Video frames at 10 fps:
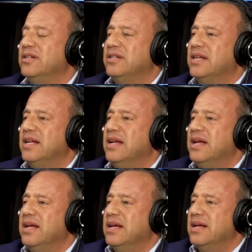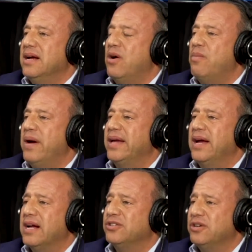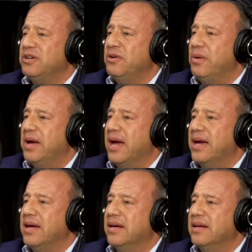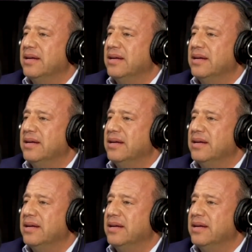and just said, Oh my gosh, are you okay?